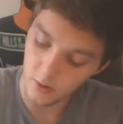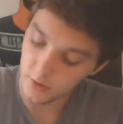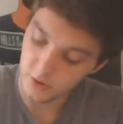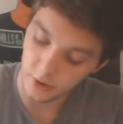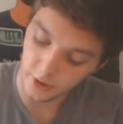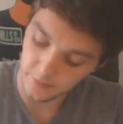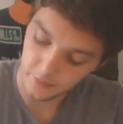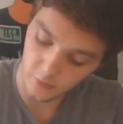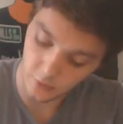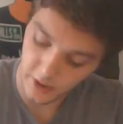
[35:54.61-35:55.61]
target.
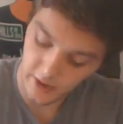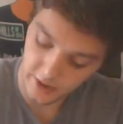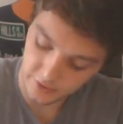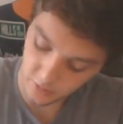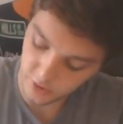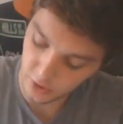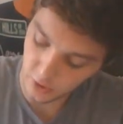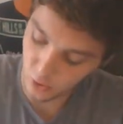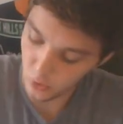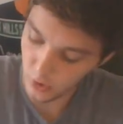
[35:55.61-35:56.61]
Okay, and so I'm just going to
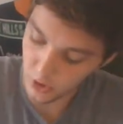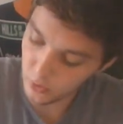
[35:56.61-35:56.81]
do